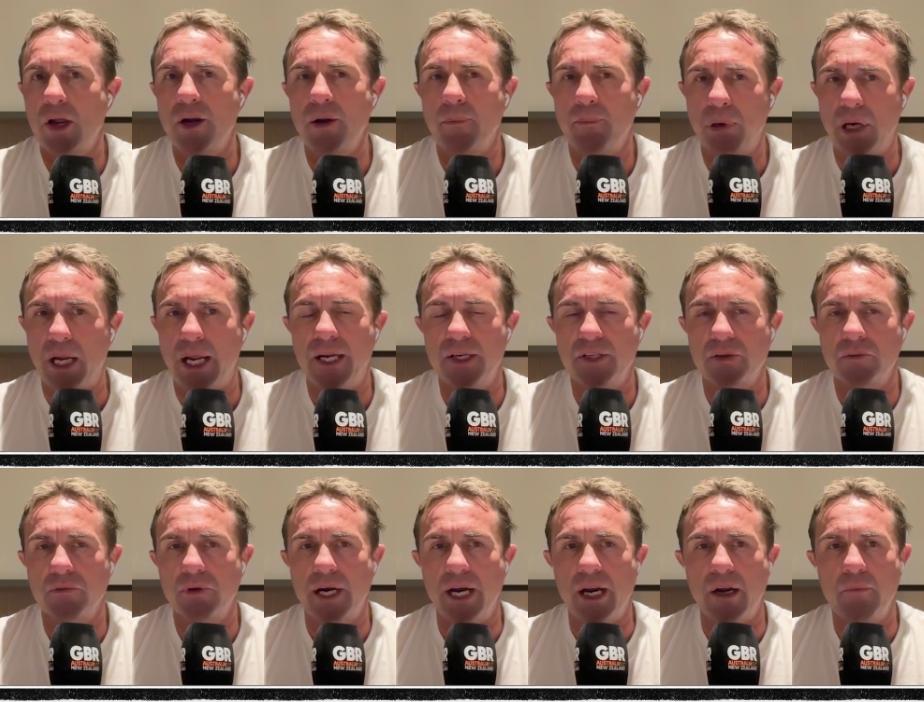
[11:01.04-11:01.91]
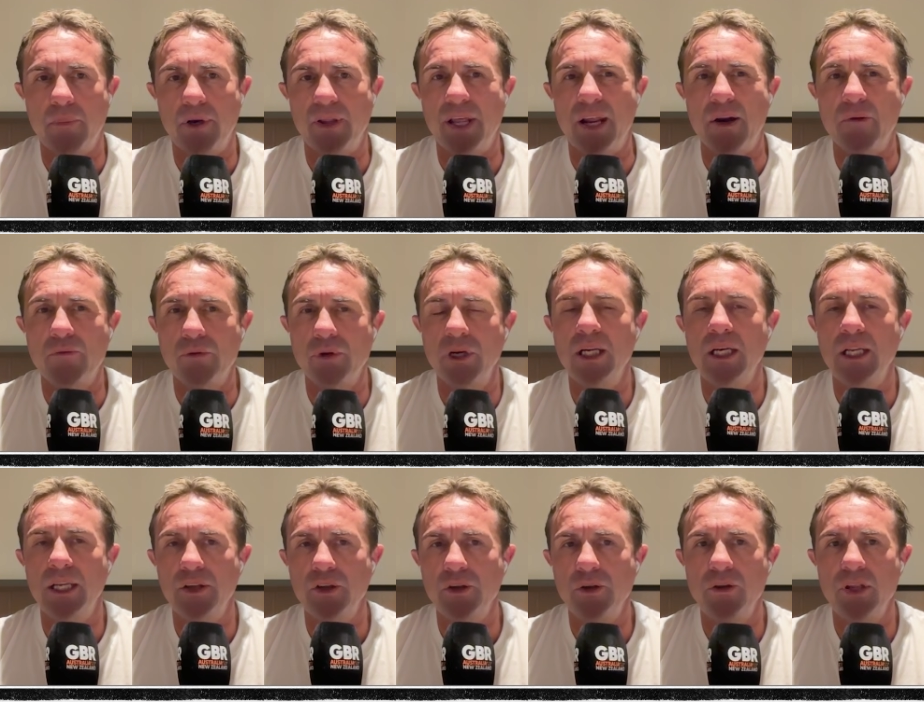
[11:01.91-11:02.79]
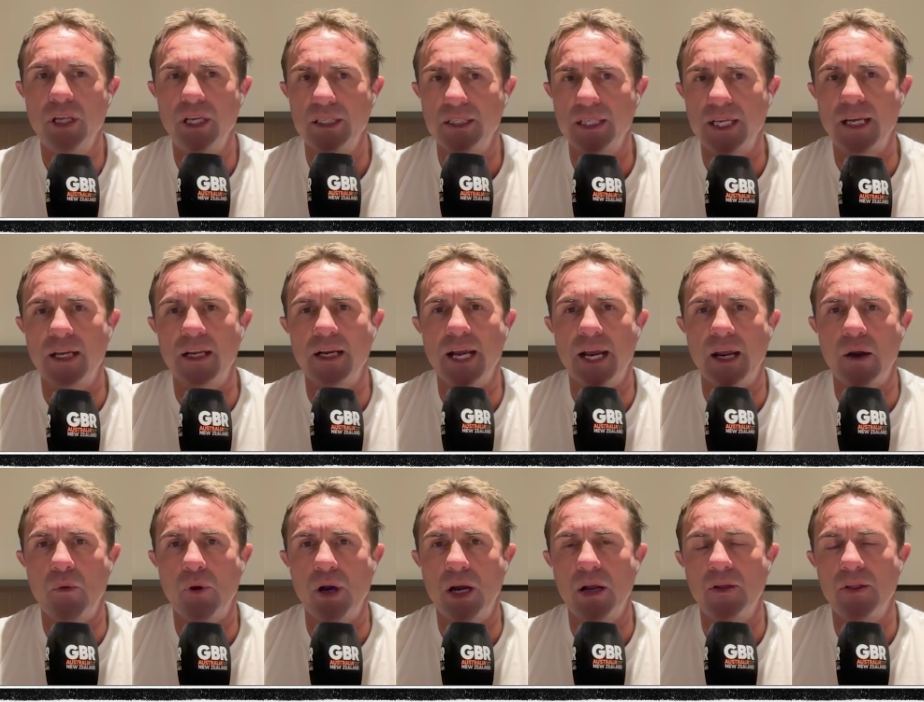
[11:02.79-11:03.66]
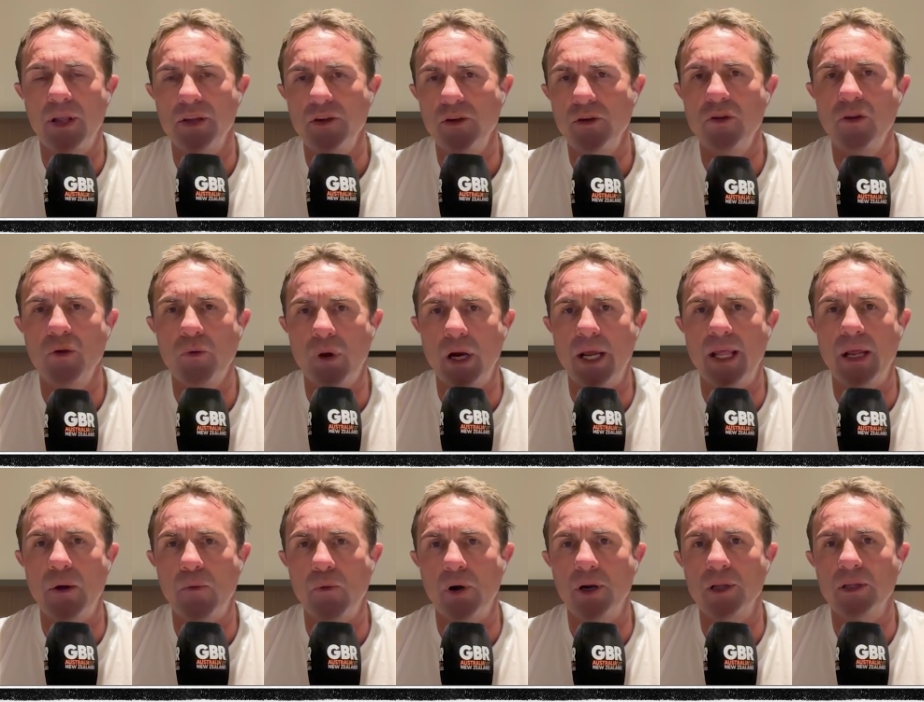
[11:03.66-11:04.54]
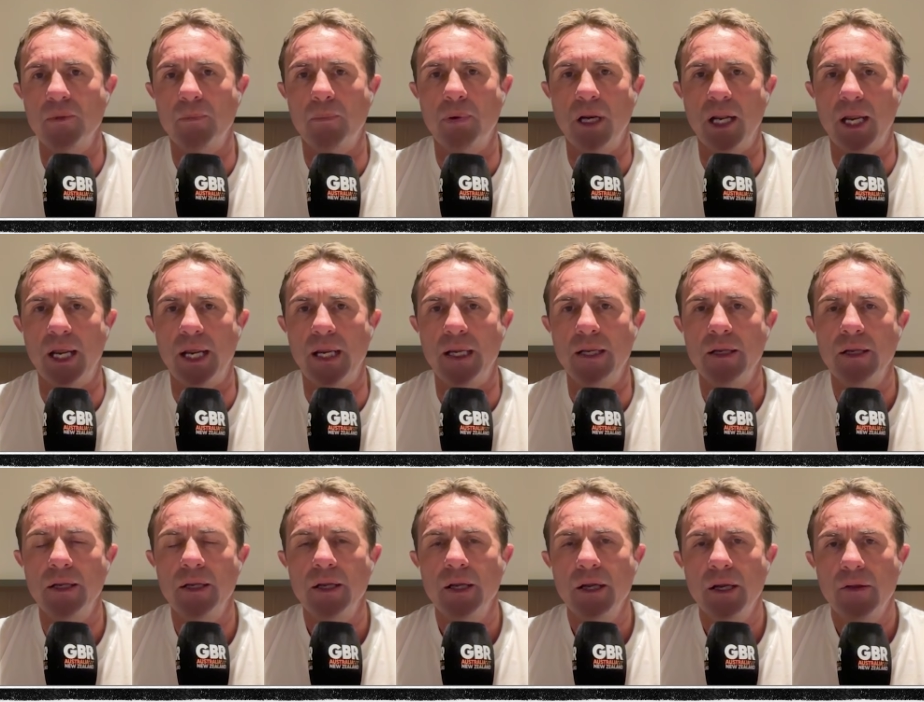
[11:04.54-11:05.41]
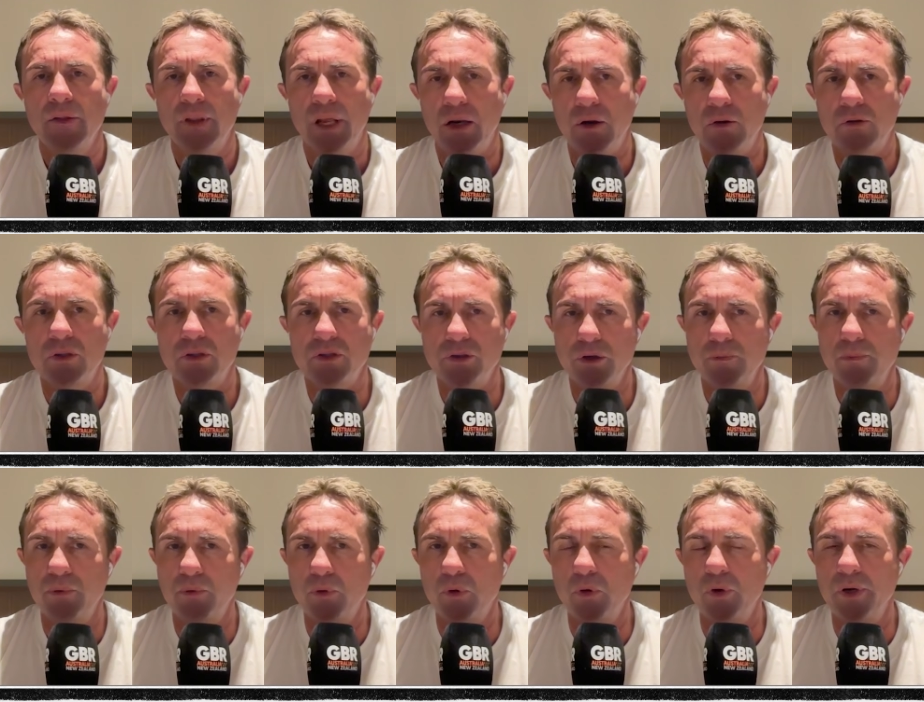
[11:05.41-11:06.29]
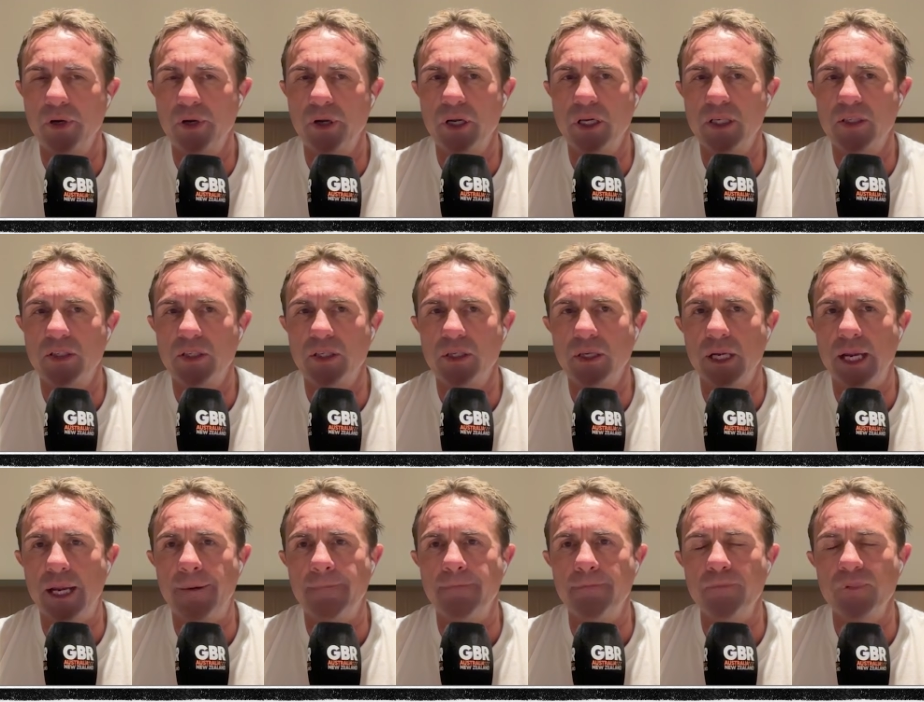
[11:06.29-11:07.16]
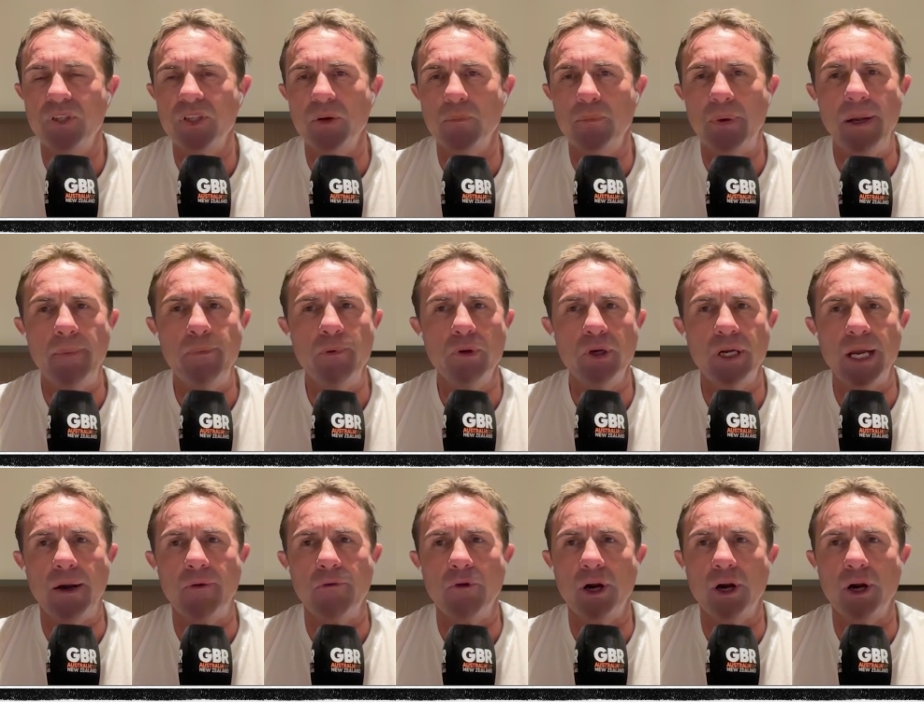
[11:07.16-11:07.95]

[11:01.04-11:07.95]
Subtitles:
of players around, but they really knew their DNA well. They knew the way they wanted to play. They looked super organised. And so people were going,